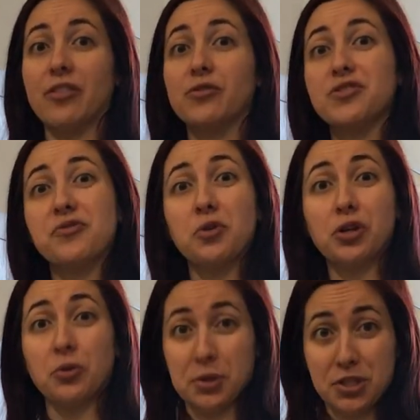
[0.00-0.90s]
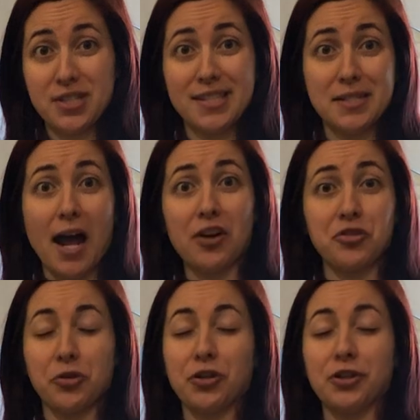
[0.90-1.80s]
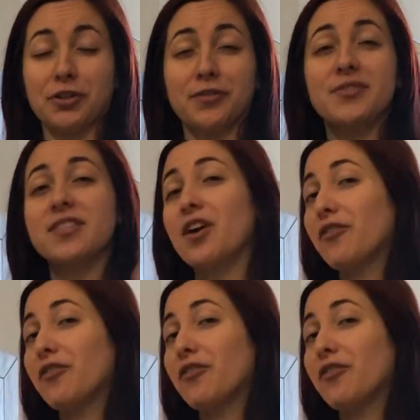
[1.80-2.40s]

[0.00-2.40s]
Those four gorgeous and natural curves